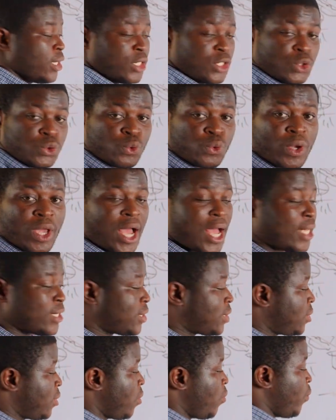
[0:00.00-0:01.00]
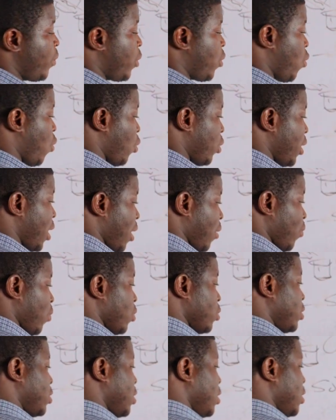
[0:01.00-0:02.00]
to gas. We call that
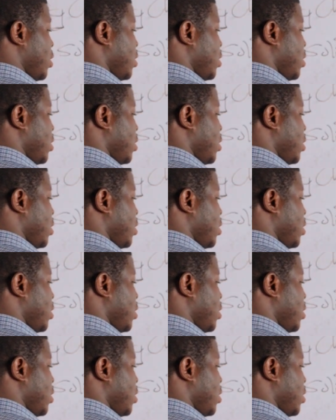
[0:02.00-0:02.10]
what?